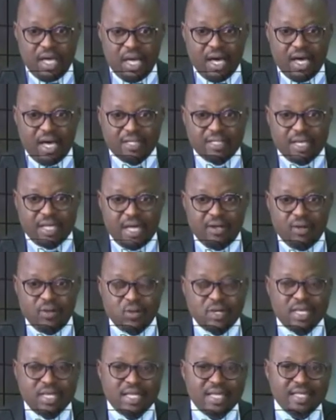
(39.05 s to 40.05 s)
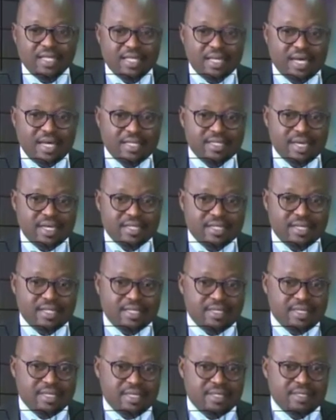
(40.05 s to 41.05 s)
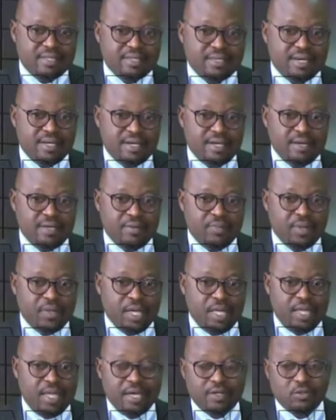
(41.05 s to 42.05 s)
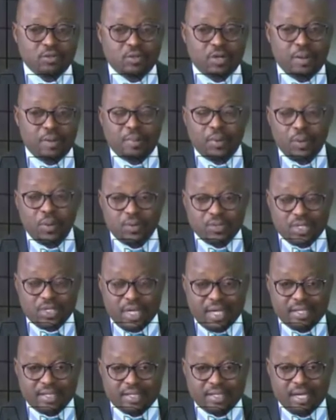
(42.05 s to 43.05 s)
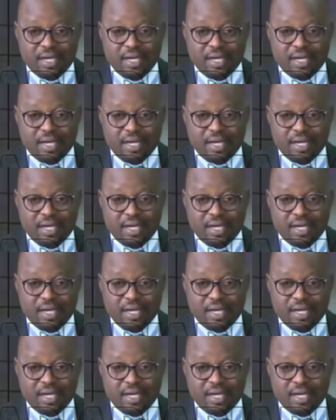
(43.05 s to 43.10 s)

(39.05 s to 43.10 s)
And uh, looking at that, as it uh, is uh, the electoral process,